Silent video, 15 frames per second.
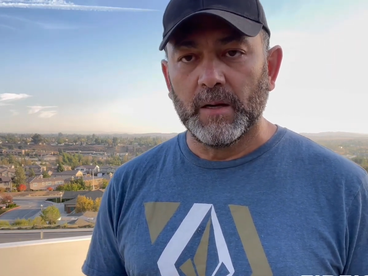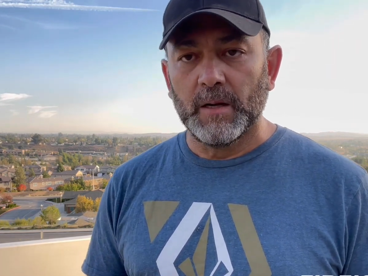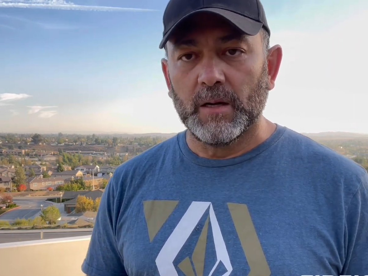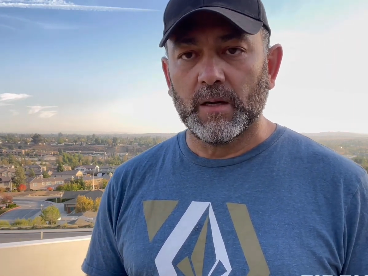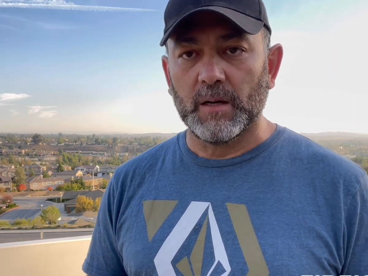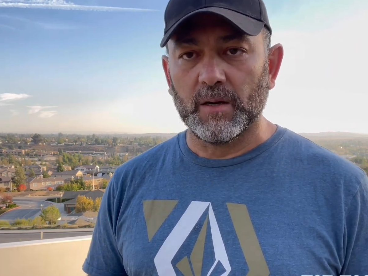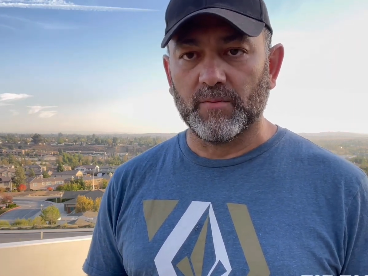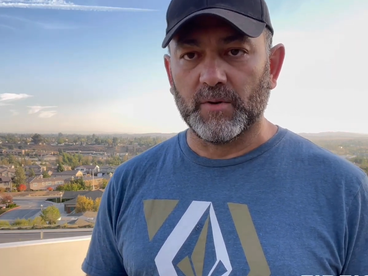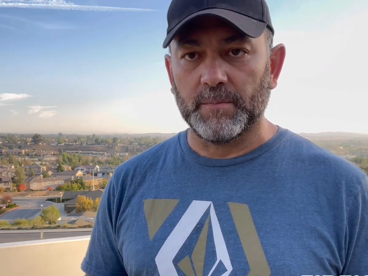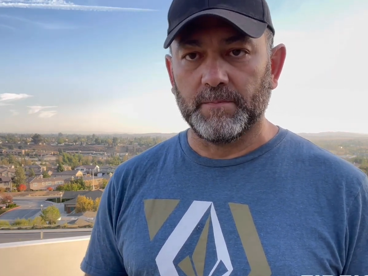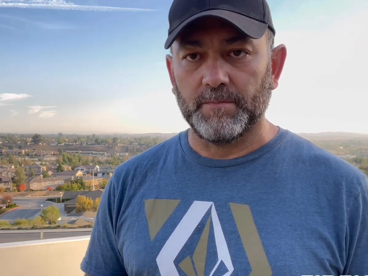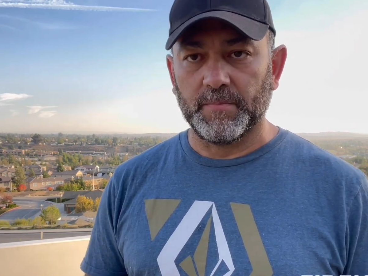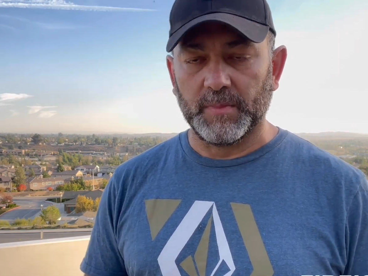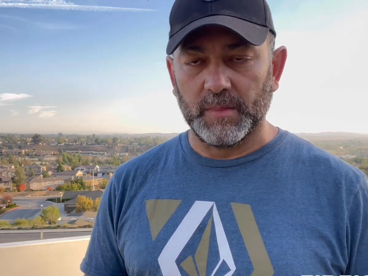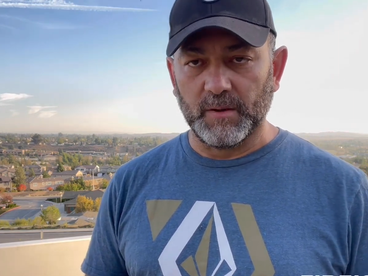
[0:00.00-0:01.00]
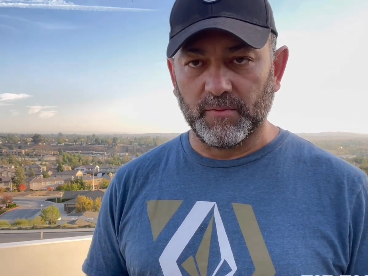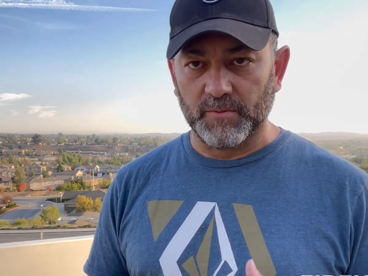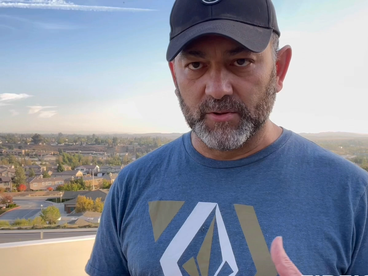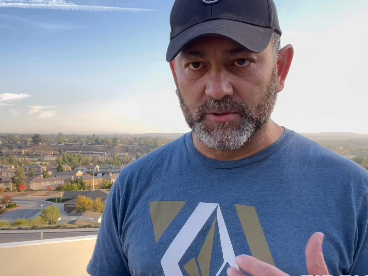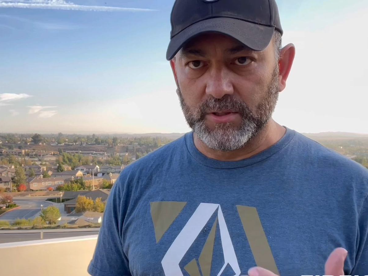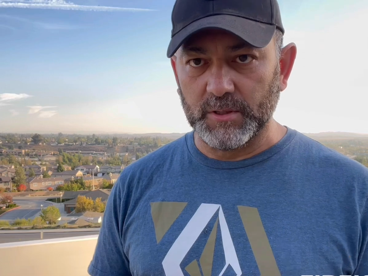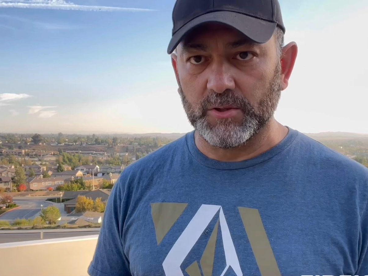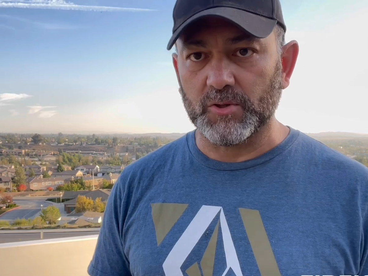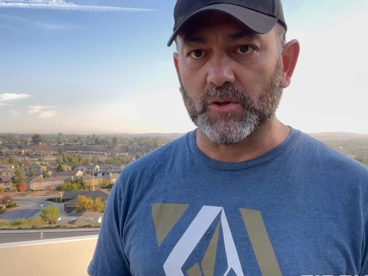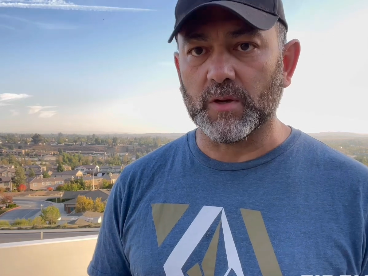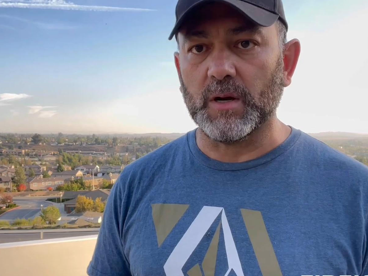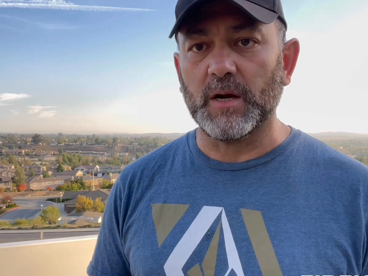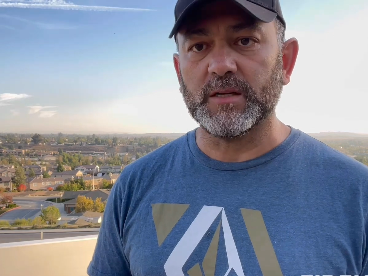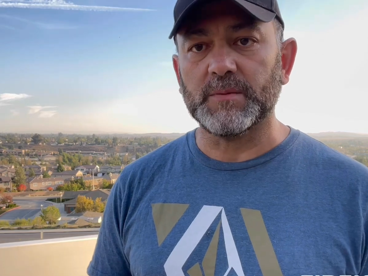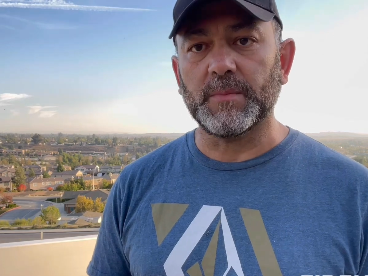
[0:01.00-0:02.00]
However, the first initial
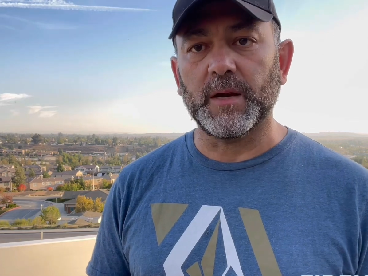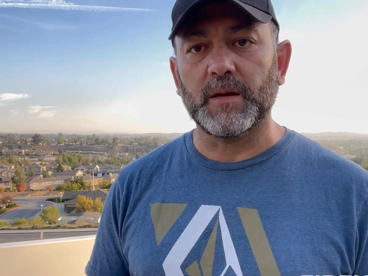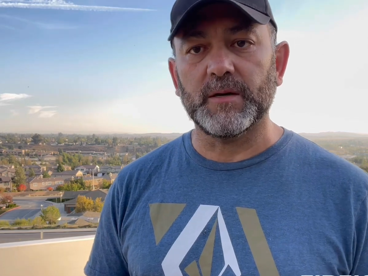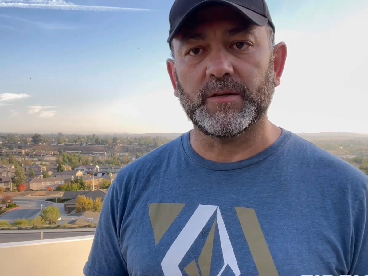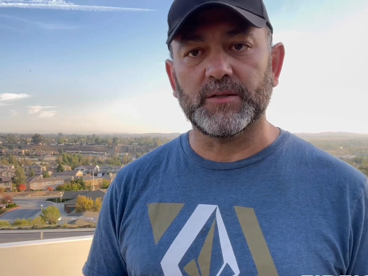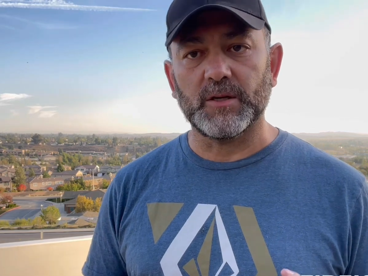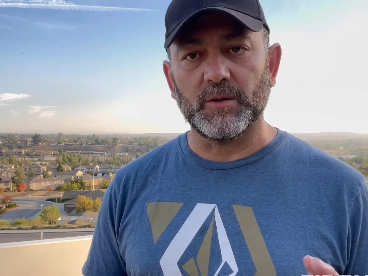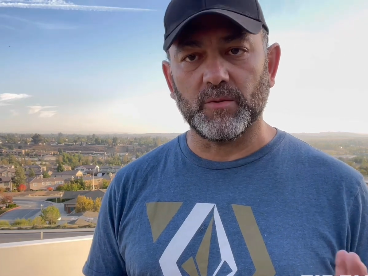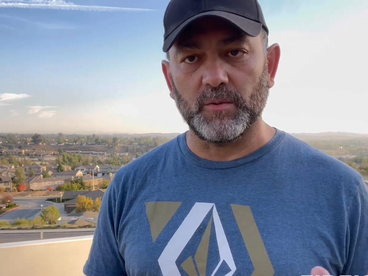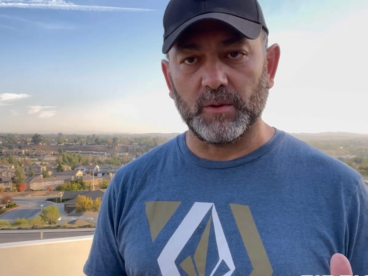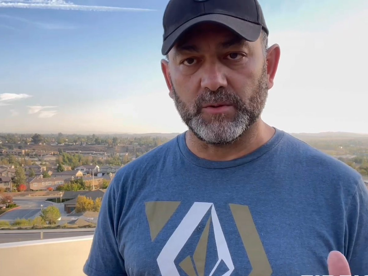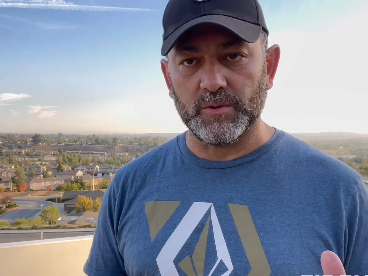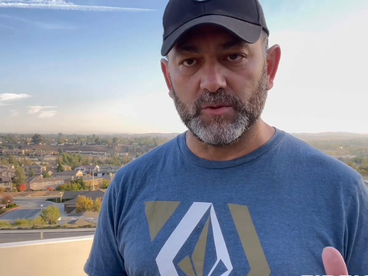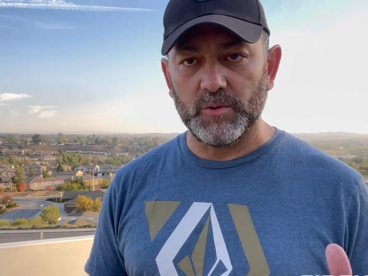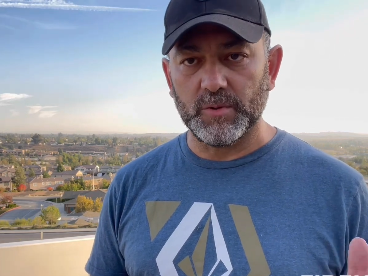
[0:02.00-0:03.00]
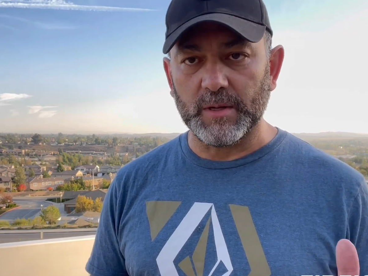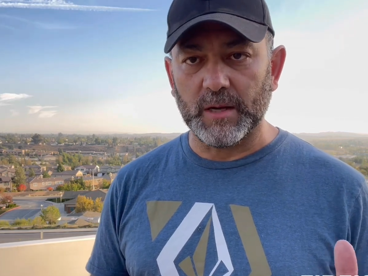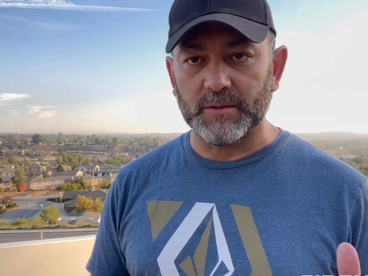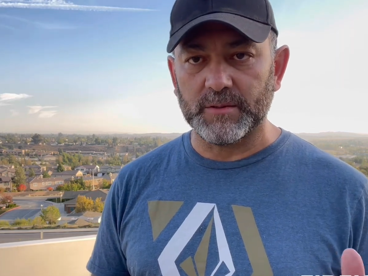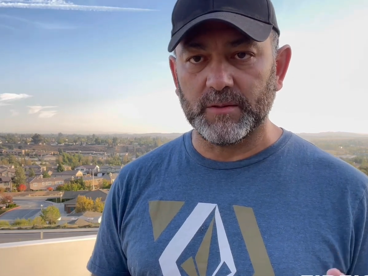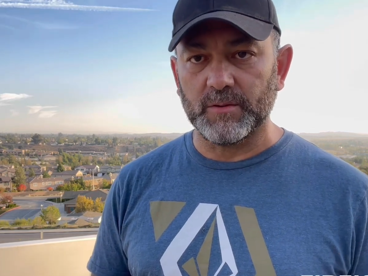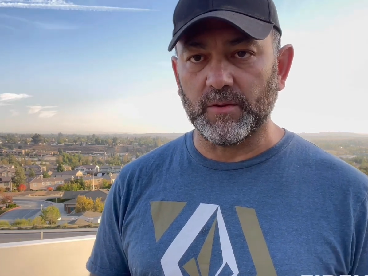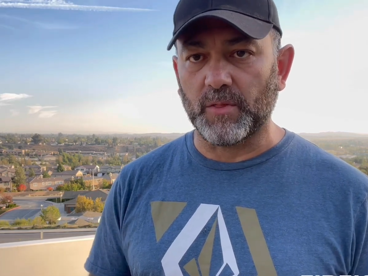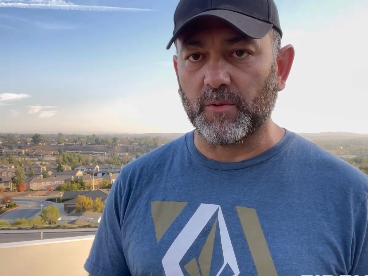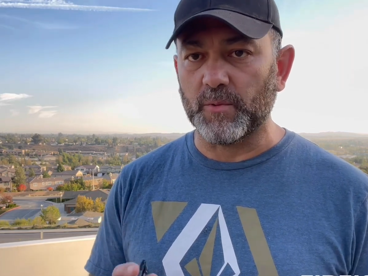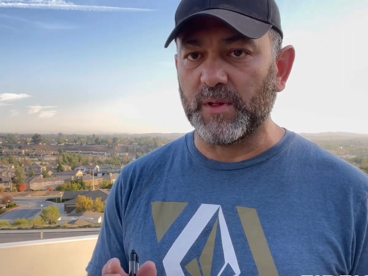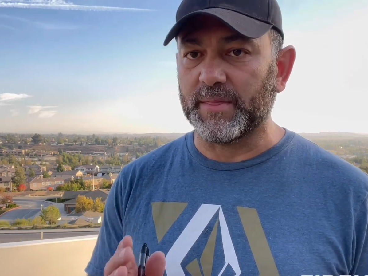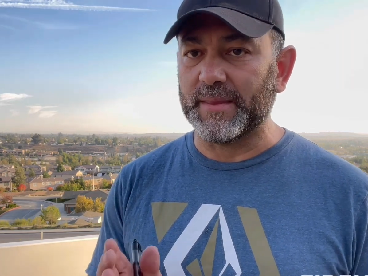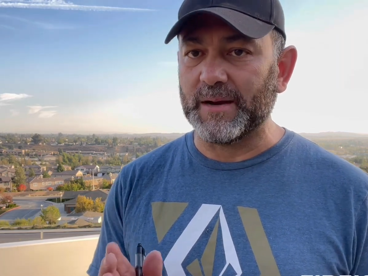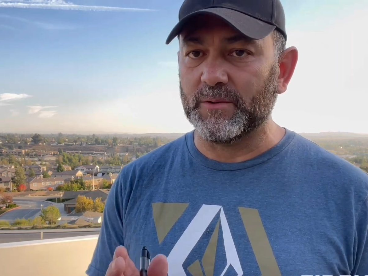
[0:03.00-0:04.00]
cost might cost you around $2,000 to
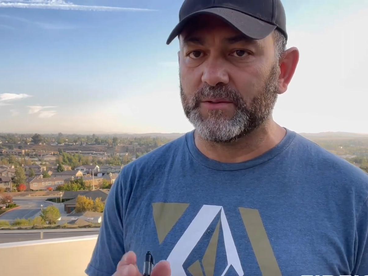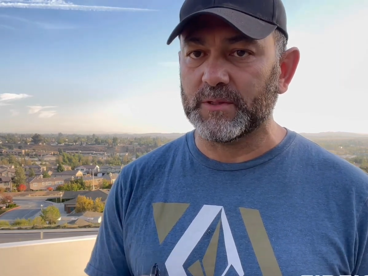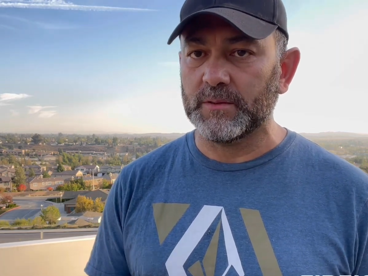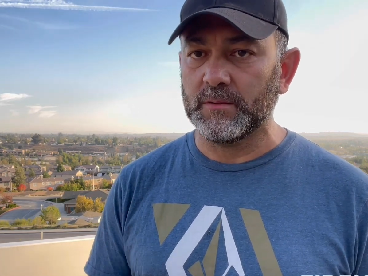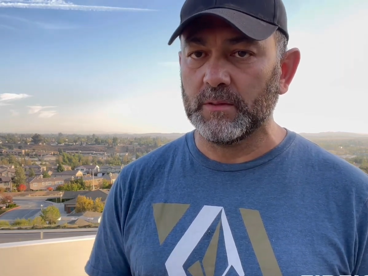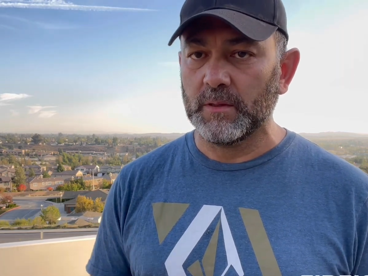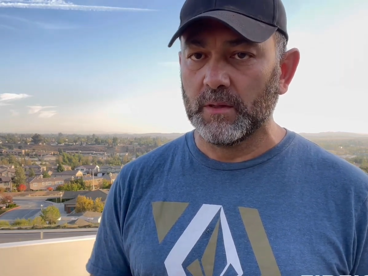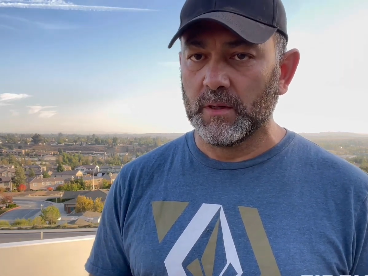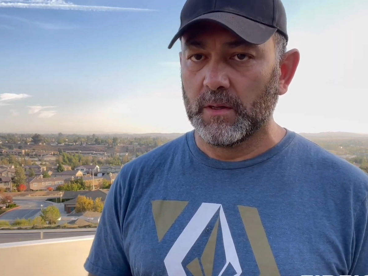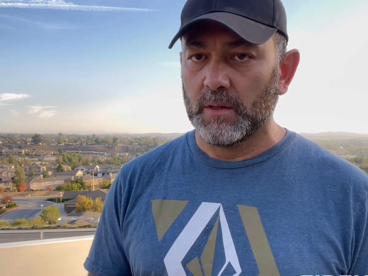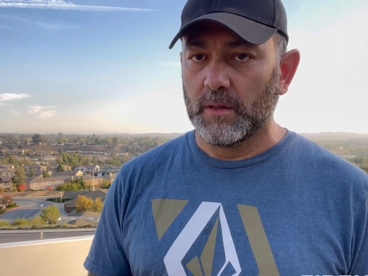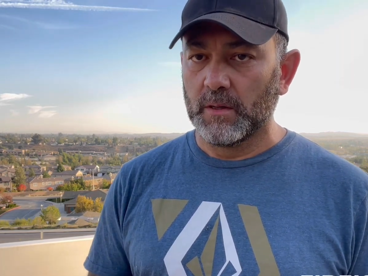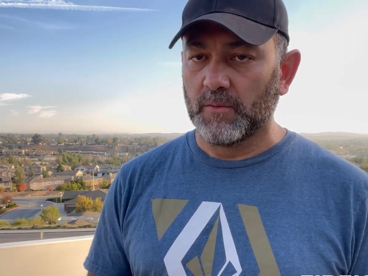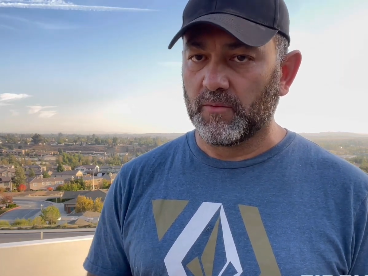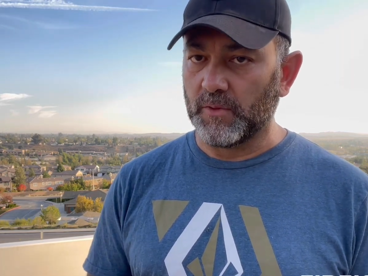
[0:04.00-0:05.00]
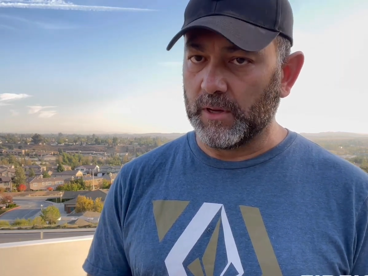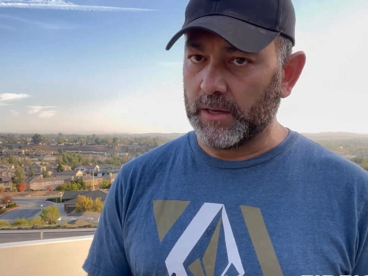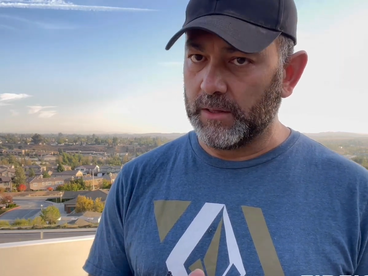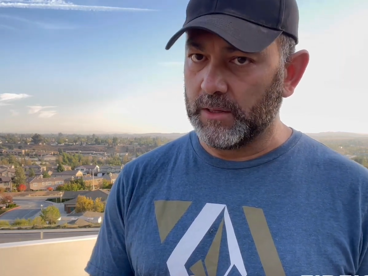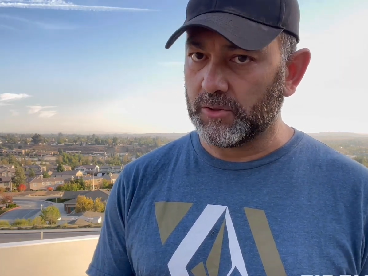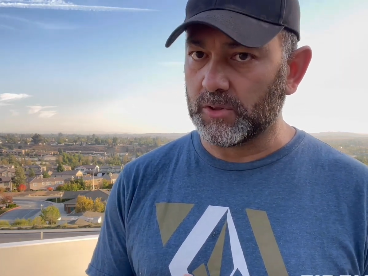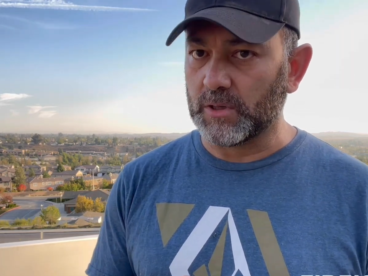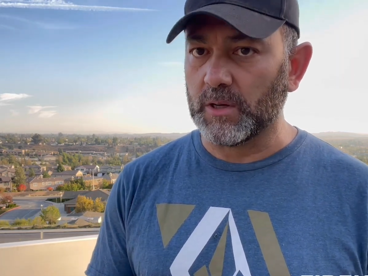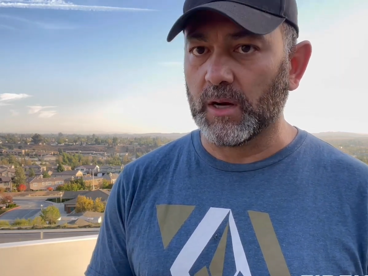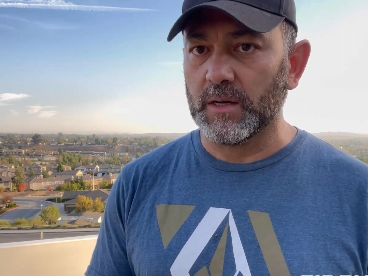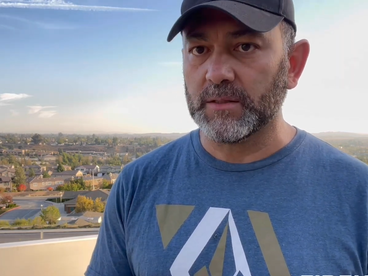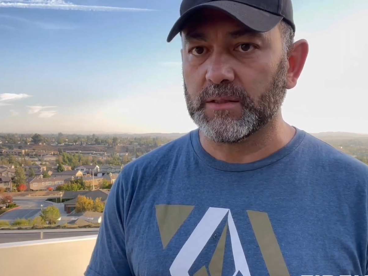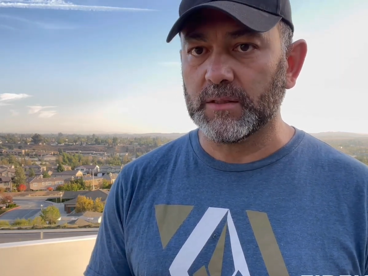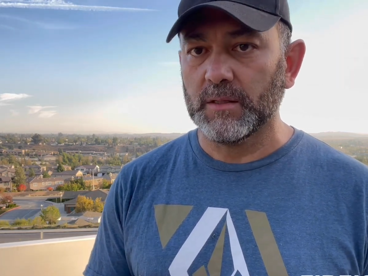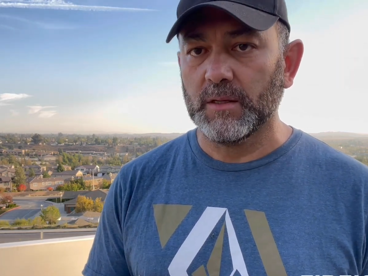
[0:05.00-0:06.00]
$3,000 for that initial
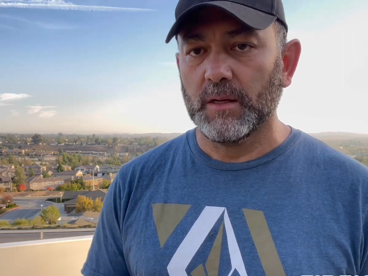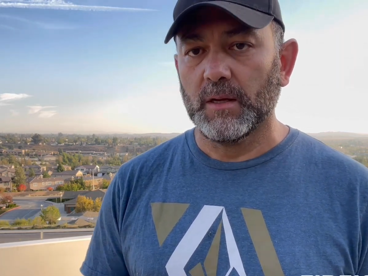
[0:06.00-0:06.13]
cost,